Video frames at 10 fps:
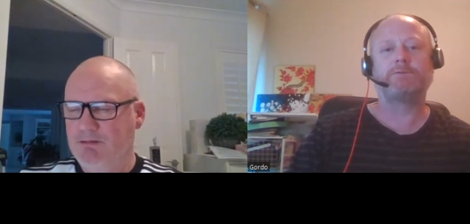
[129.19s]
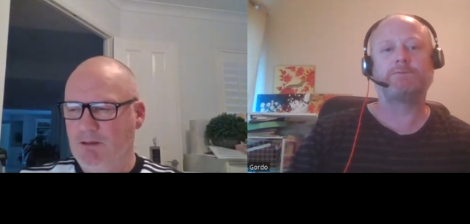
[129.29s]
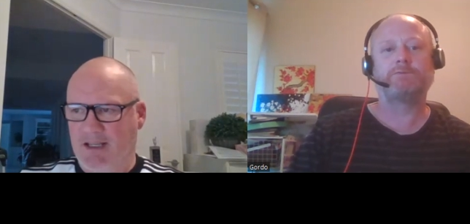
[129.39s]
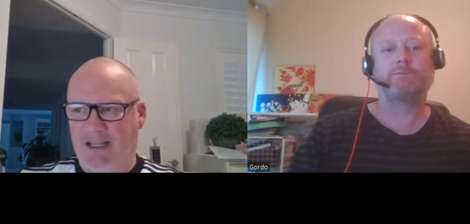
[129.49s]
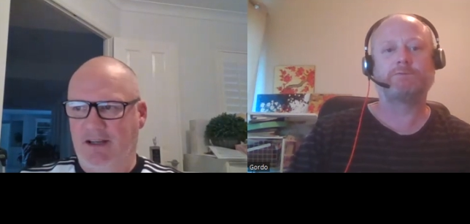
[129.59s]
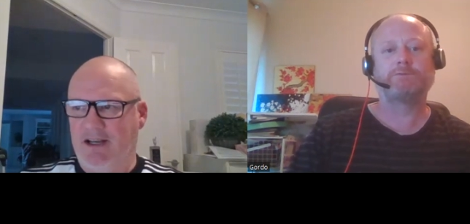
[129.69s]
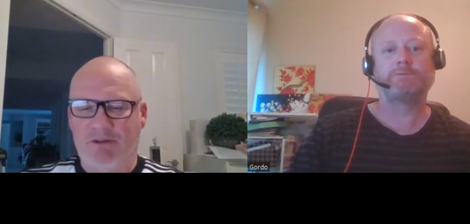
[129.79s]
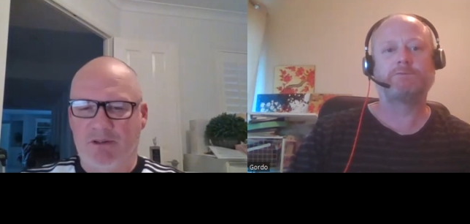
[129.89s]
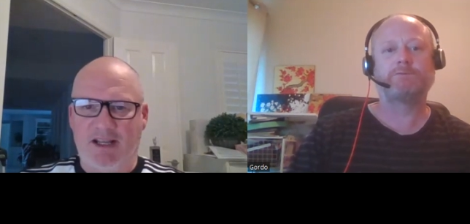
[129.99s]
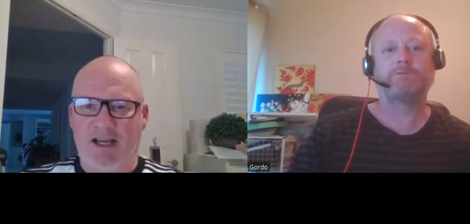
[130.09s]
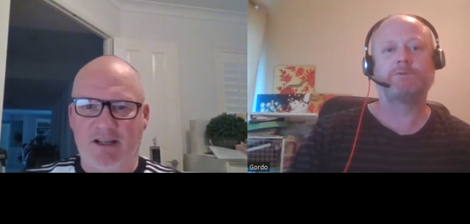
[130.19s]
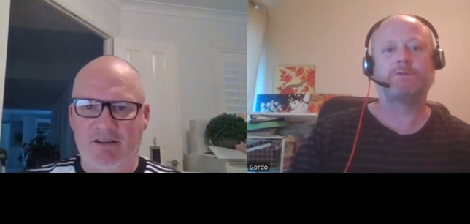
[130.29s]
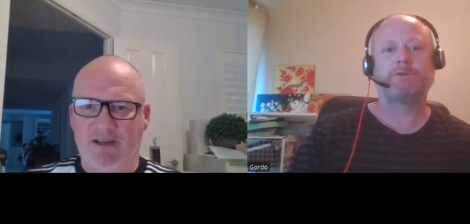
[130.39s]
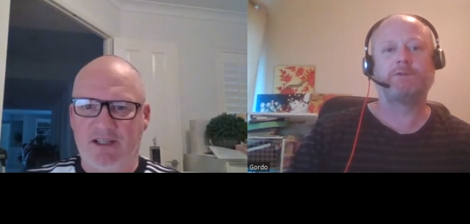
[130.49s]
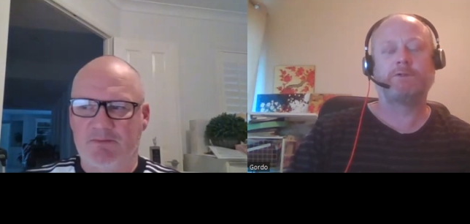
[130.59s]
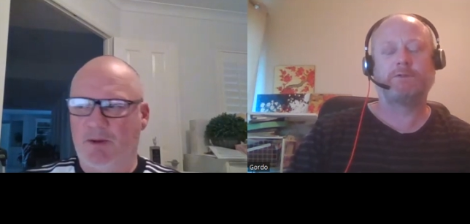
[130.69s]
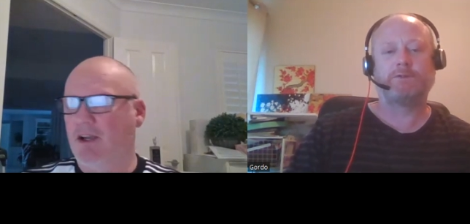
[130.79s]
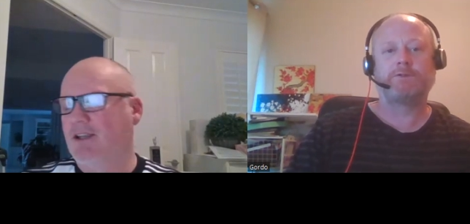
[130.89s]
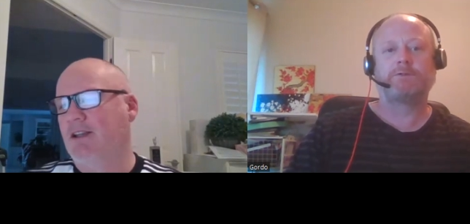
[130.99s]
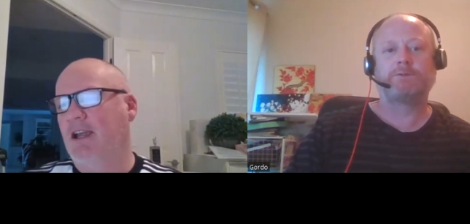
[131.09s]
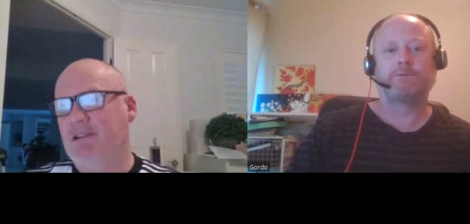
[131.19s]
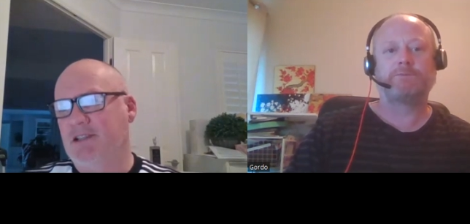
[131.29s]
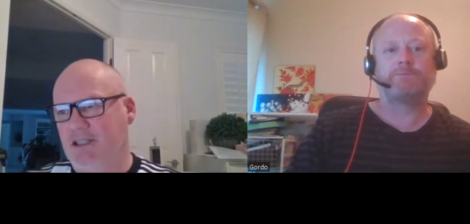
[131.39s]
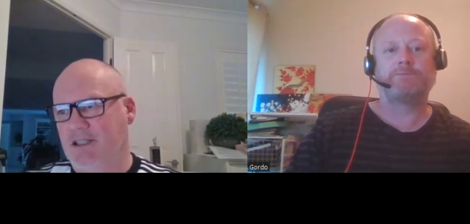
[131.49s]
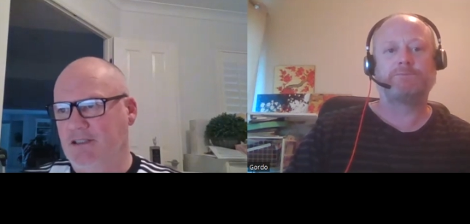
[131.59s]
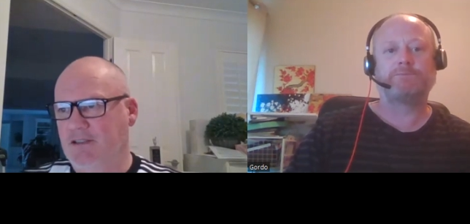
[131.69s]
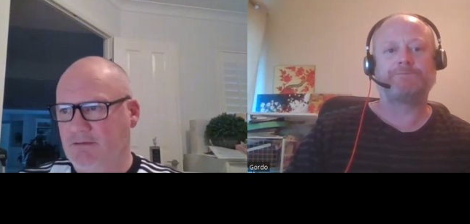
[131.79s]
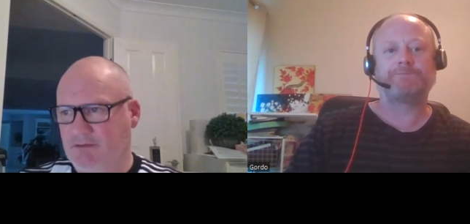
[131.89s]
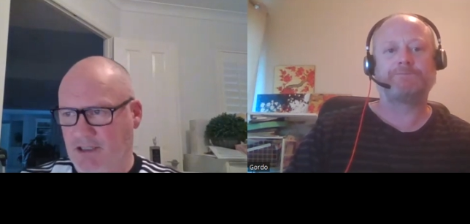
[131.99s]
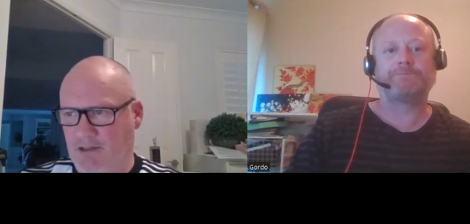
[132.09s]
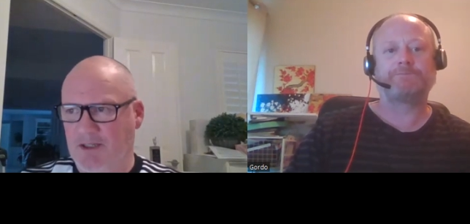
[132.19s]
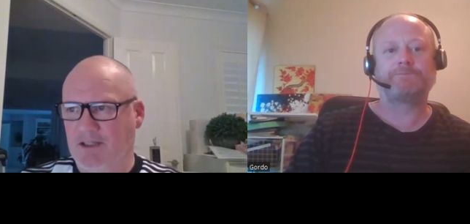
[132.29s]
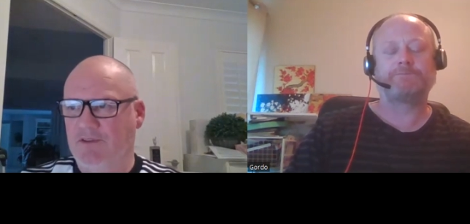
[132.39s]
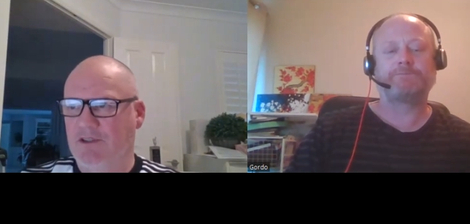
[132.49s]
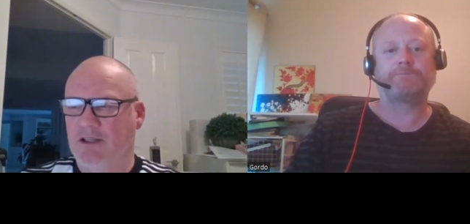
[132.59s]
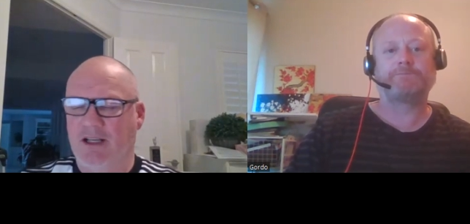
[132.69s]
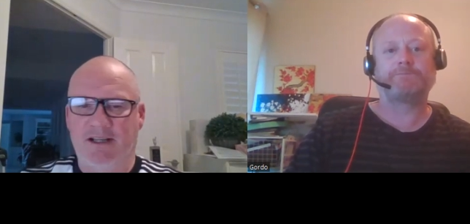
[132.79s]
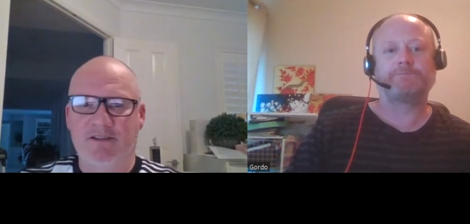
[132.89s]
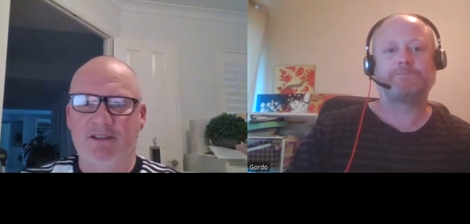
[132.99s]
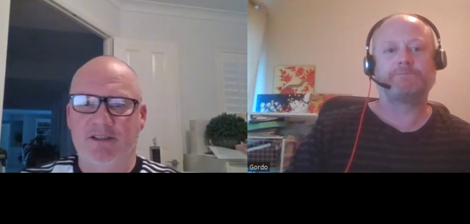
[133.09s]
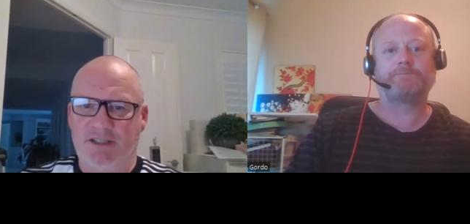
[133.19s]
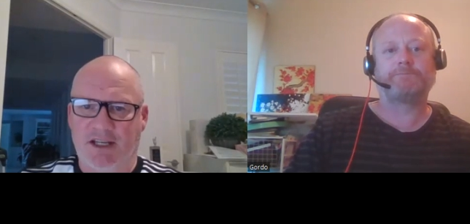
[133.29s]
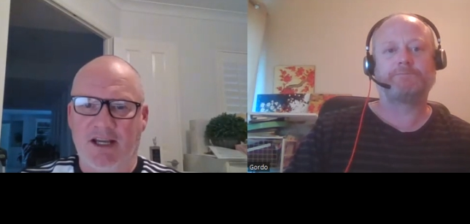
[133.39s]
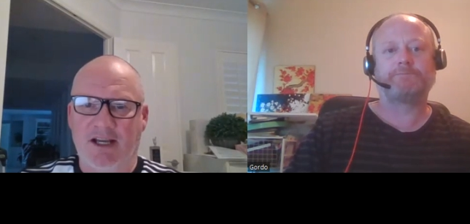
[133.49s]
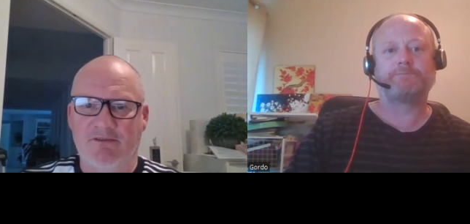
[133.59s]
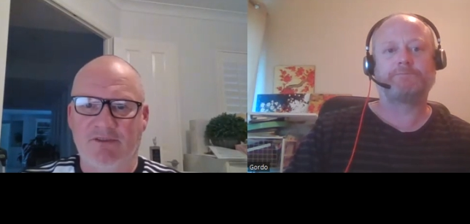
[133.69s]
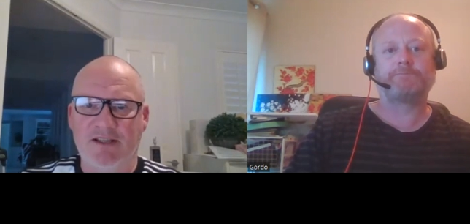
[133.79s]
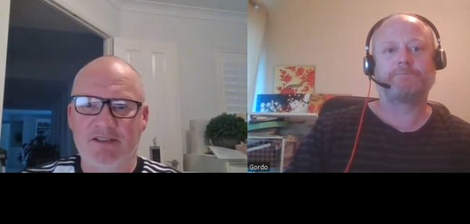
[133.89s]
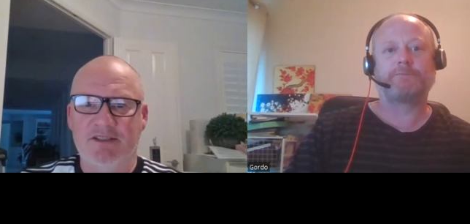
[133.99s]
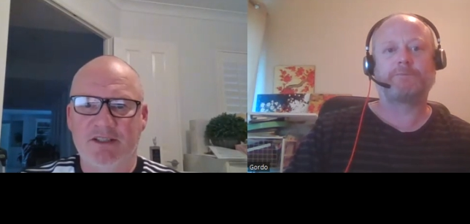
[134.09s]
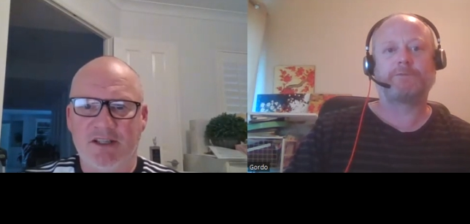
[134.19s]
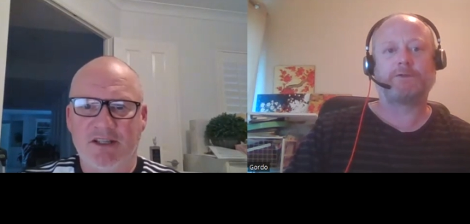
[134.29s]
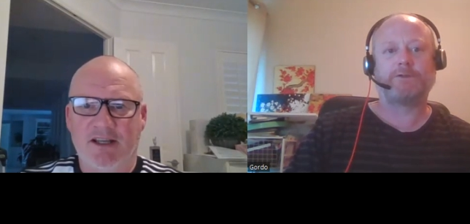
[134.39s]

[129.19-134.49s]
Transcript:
Speaker 1: But yeah, I don't want to be hard fence, but I can guarantee you there'll be a few clowns that stick hard fence.